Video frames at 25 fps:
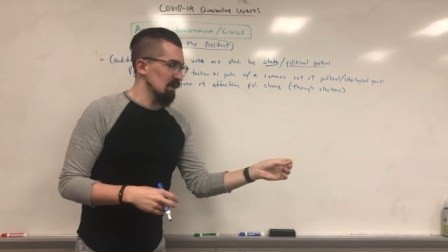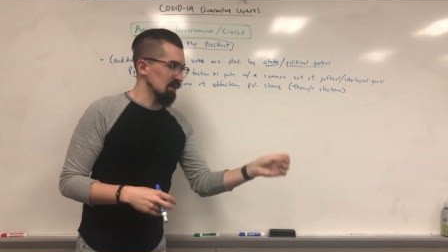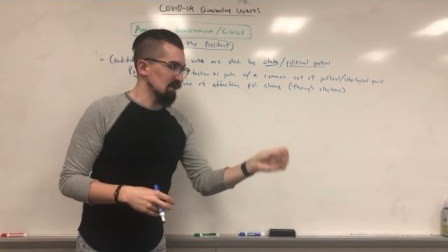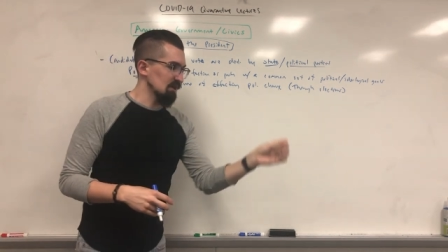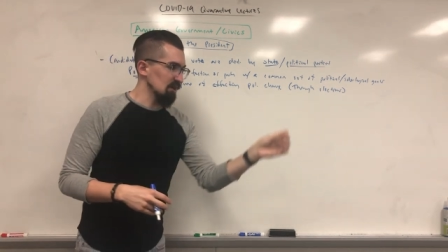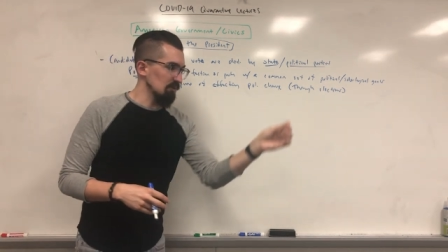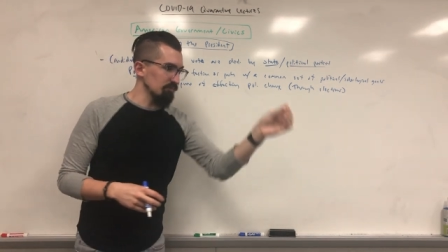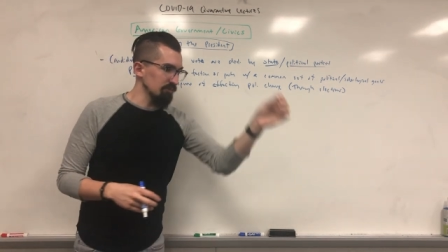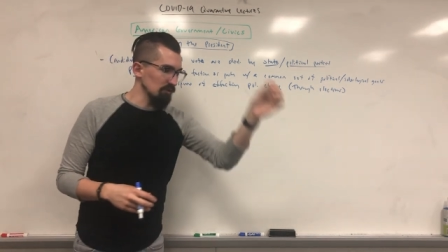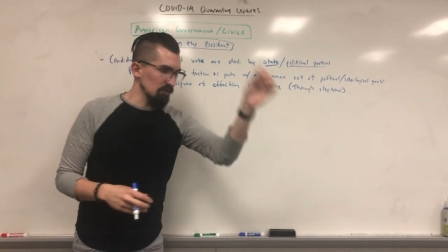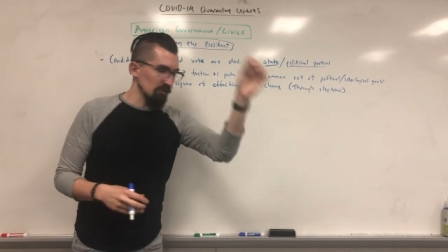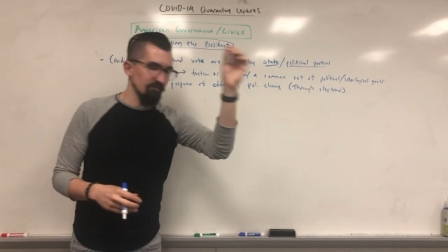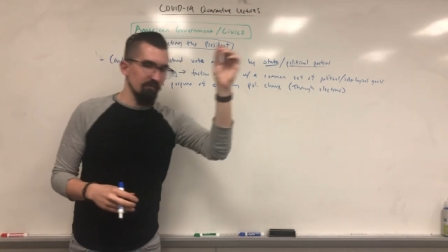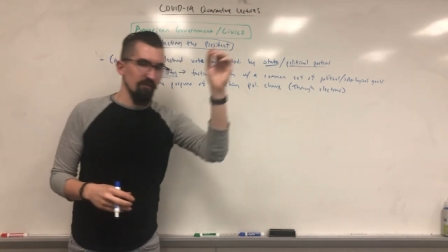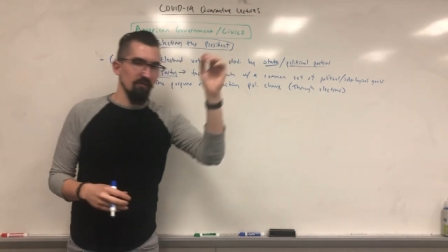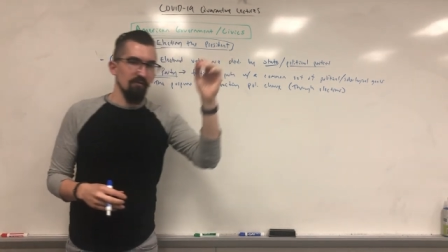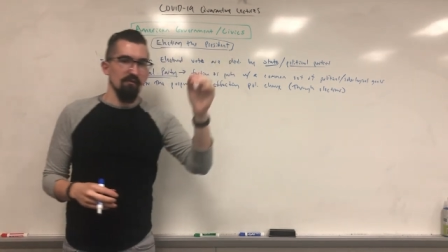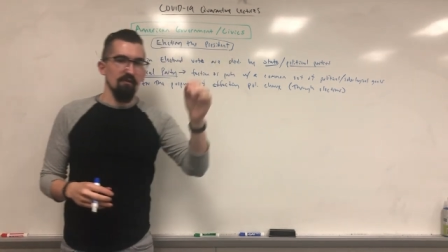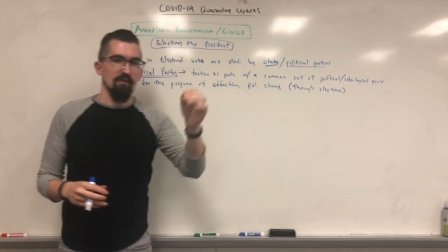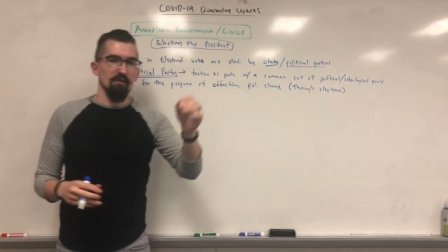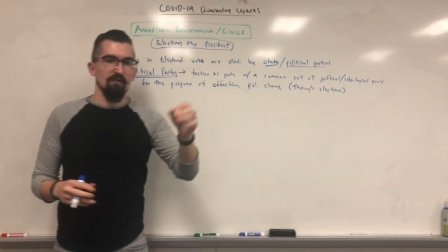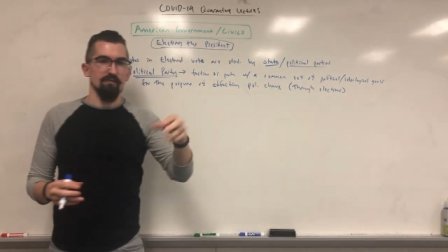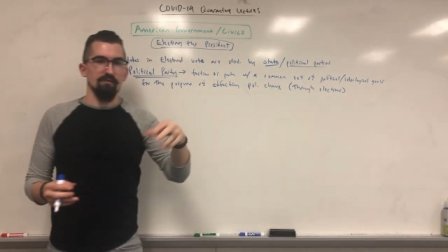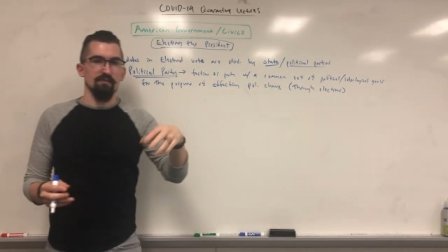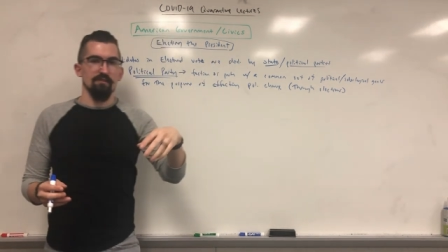a couple of the
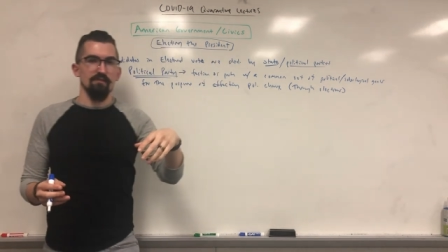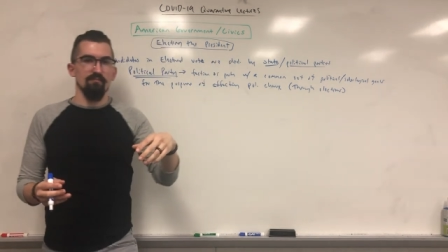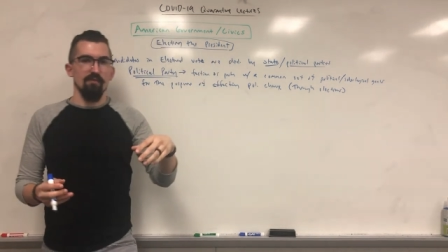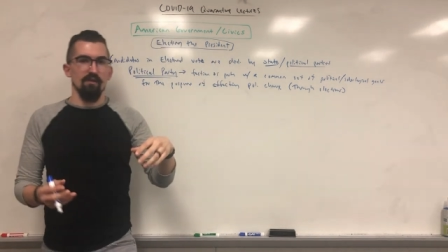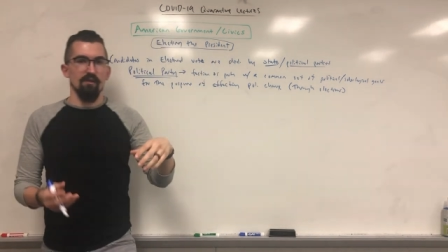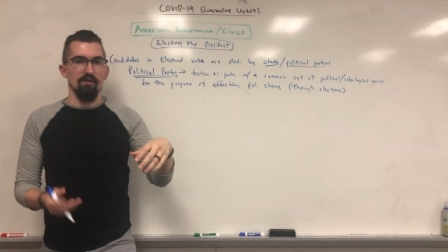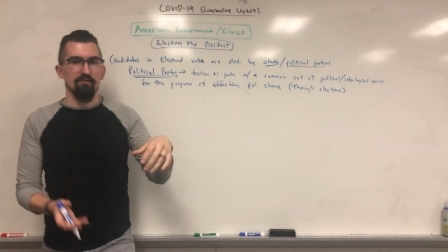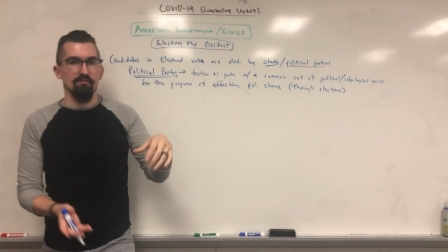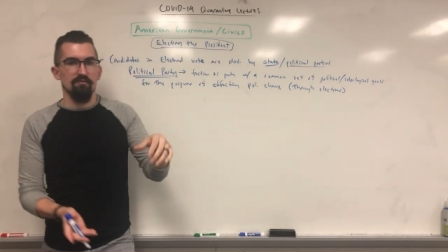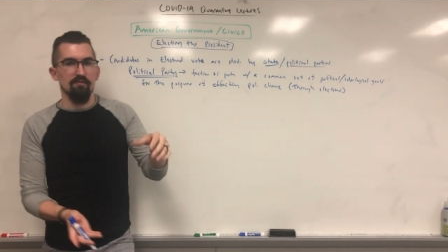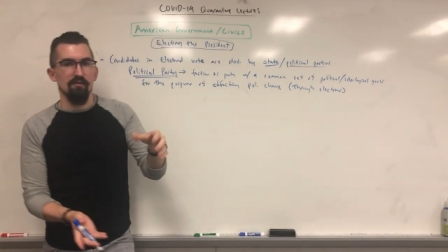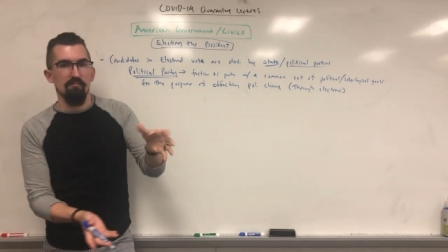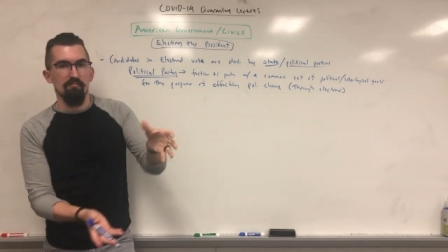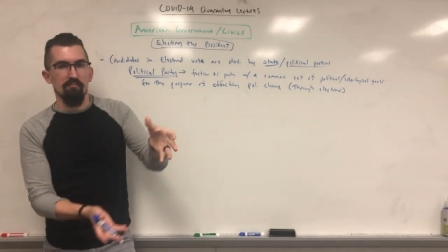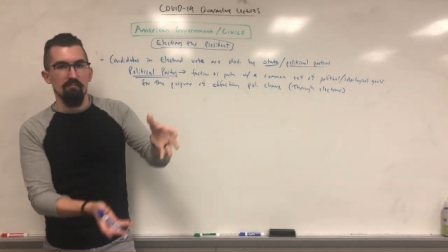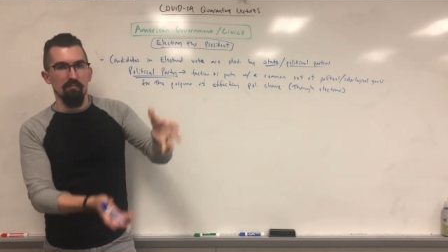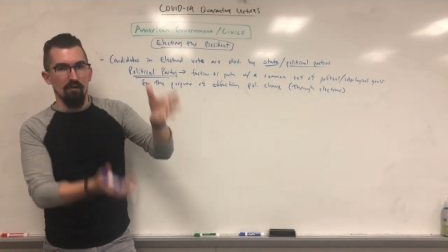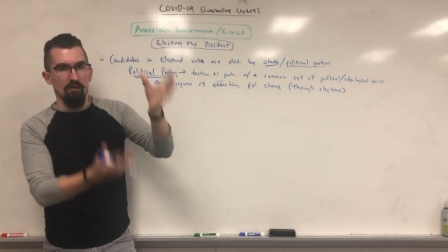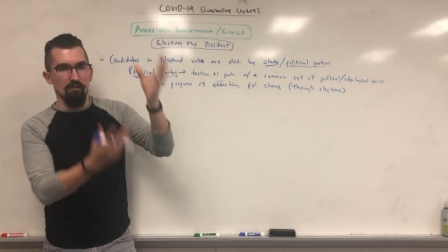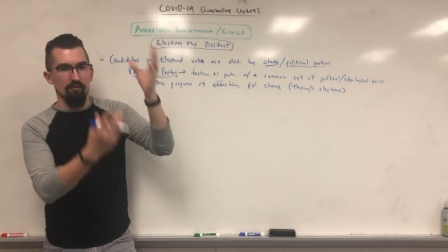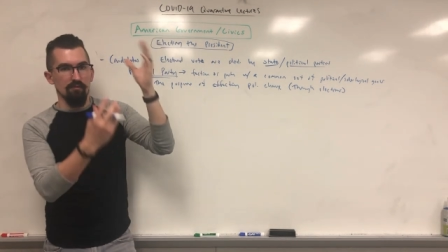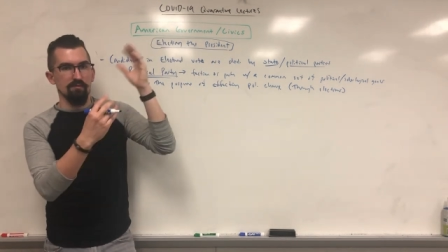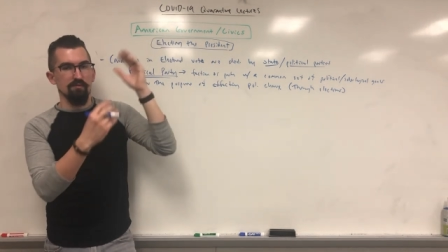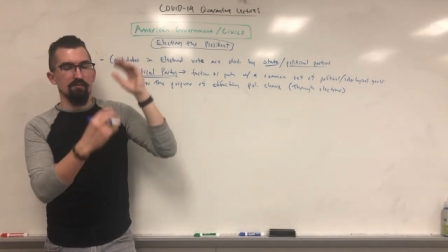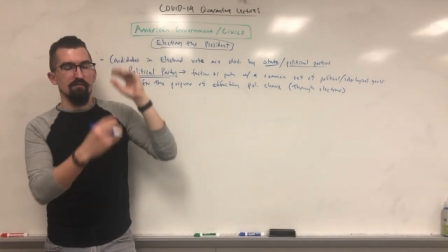things to make sure that
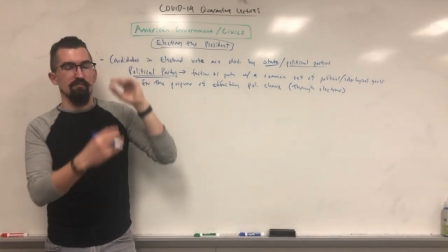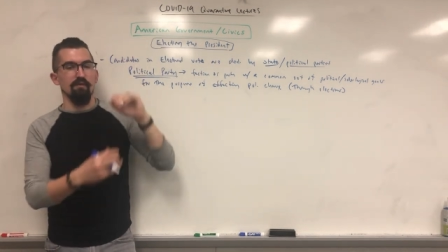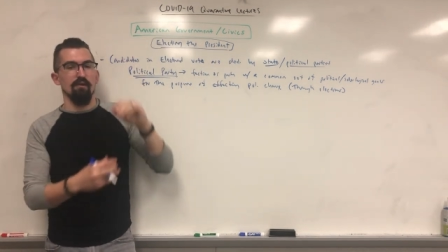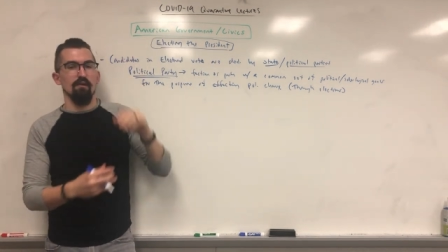most of